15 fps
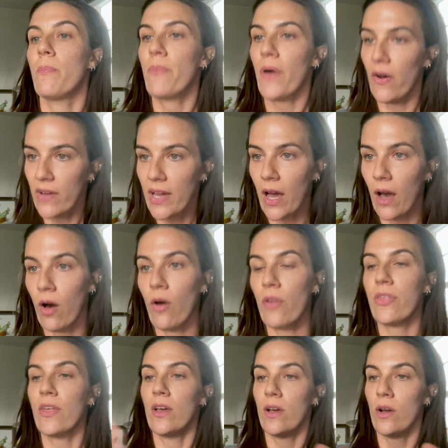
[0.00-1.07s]
pelvic
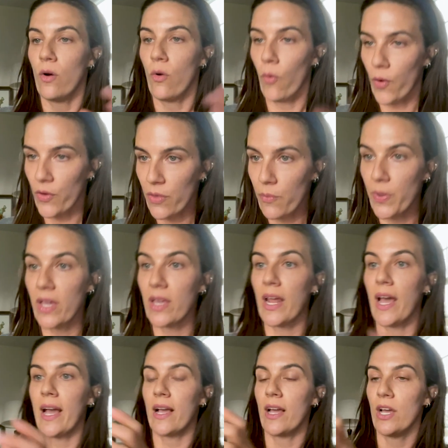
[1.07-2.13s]
health,
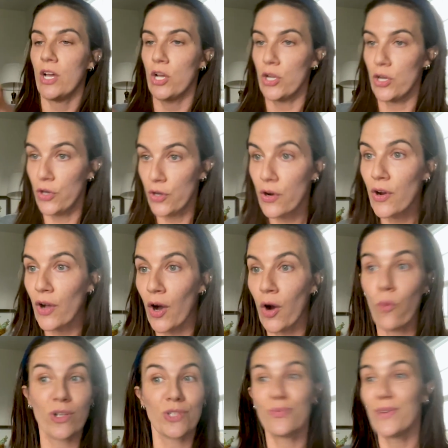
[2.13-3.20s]
orthopedic,
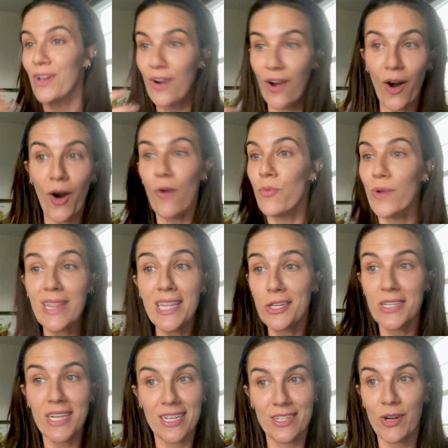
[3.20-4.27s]
neuro, which we are all really
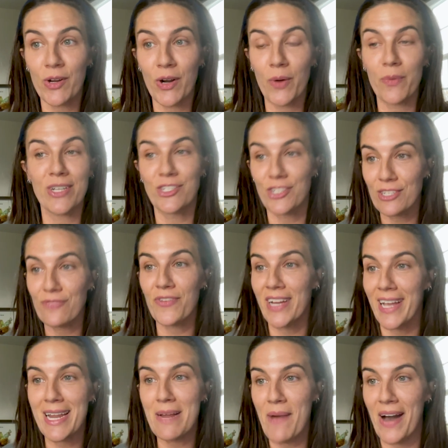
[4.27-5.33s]
good at neuro. We just
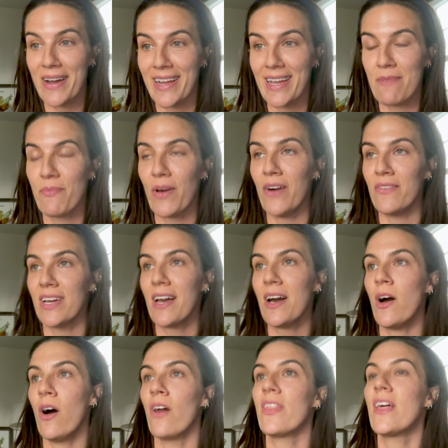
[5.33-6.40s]
forget about it in pelvic
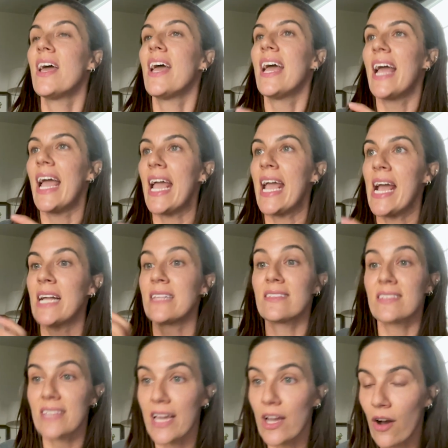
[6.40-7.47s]
health, and
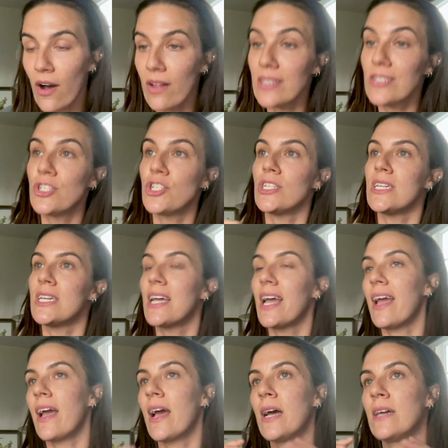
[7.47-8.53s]
psychology,
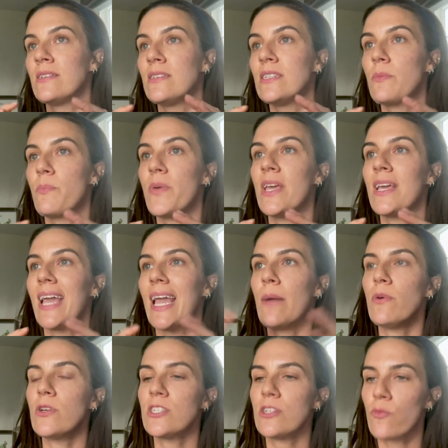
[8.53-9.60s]
and being
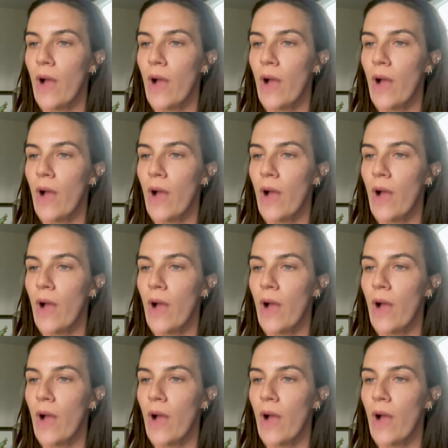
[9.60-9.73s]
able to